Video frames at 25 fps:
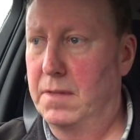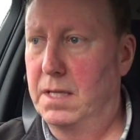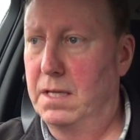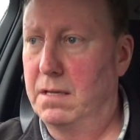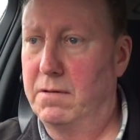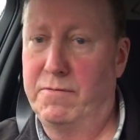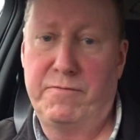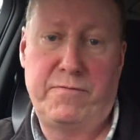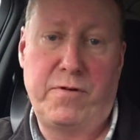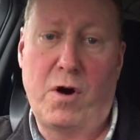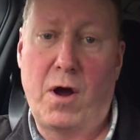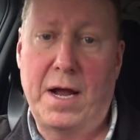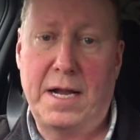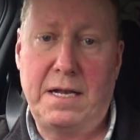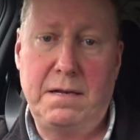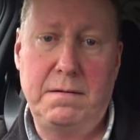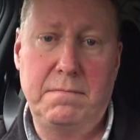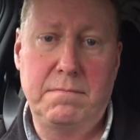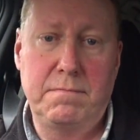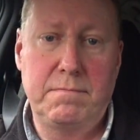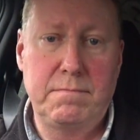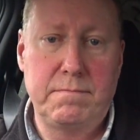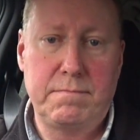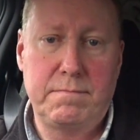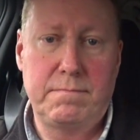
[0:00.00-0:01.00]
Fine,
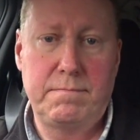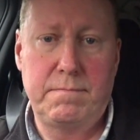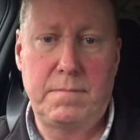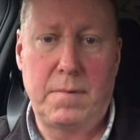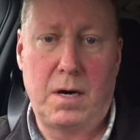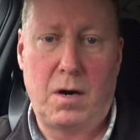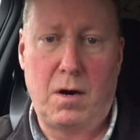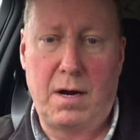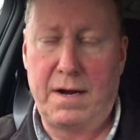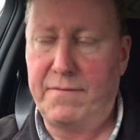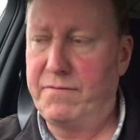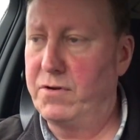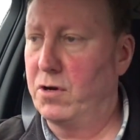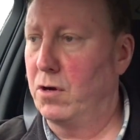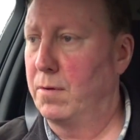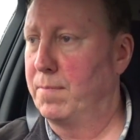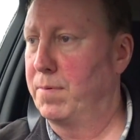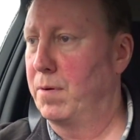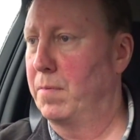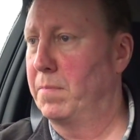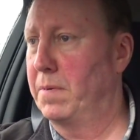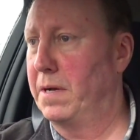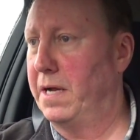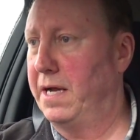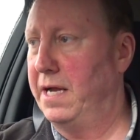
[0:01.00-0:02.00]
I haven't got a
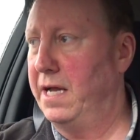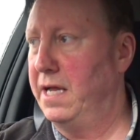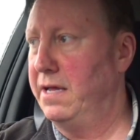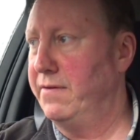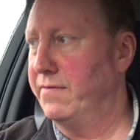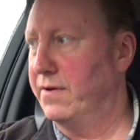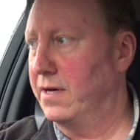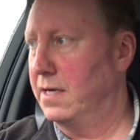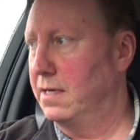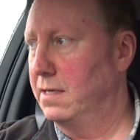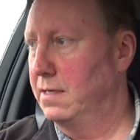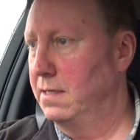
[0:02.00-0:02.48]
problem with that either.